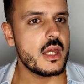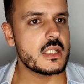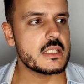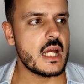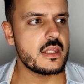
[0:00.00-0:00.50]

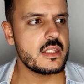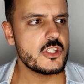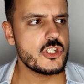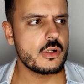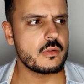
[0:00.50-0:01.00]
and I
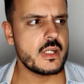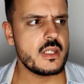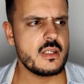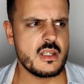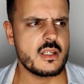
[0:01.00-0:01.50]
think she
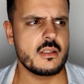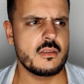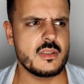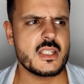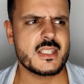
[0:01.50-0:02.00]
already
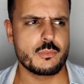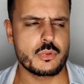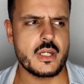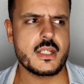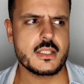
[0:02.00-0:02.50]
eh, this
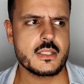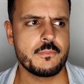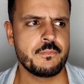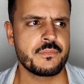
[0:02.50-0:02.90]
brand